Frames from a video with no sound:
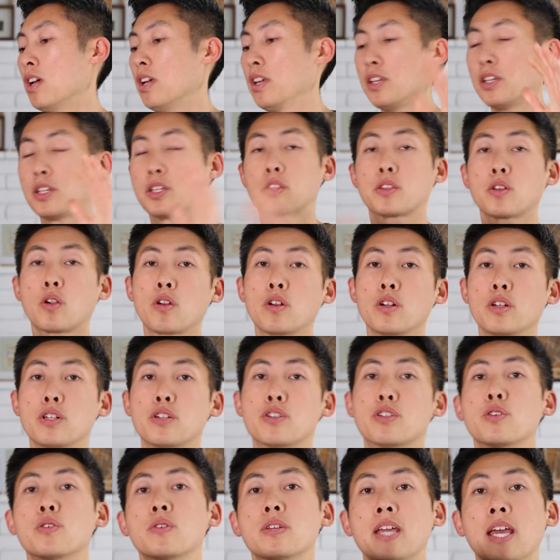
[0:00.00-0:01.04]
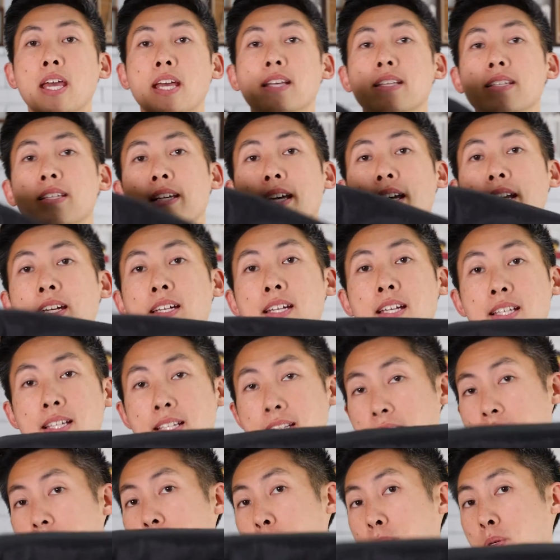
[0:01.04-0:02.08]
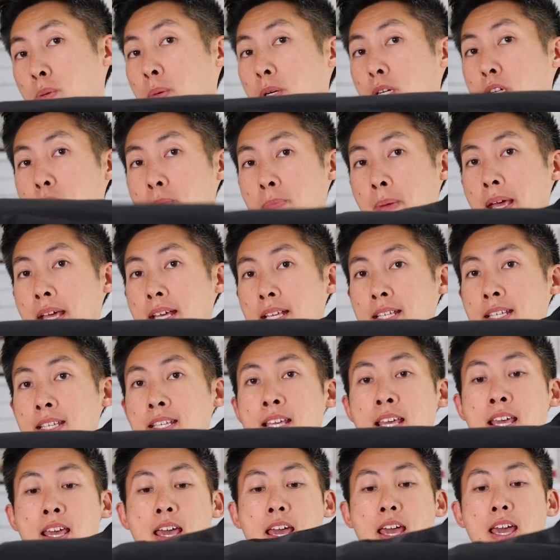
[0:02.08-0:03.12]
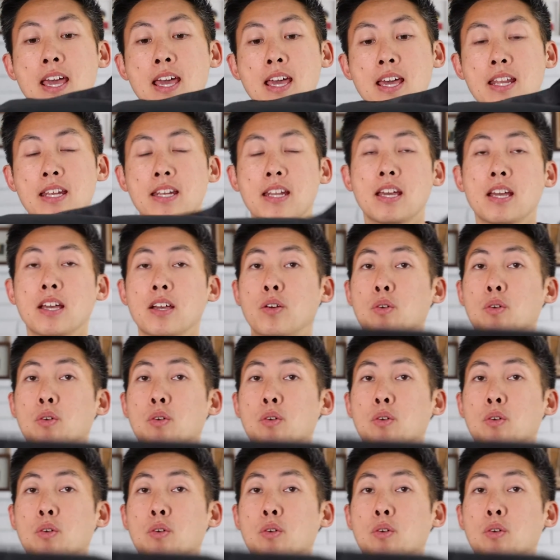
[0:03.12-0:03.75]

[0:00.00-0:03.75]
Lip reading: You can throw it in your suitcase. Again, it doesn't take up too much space. And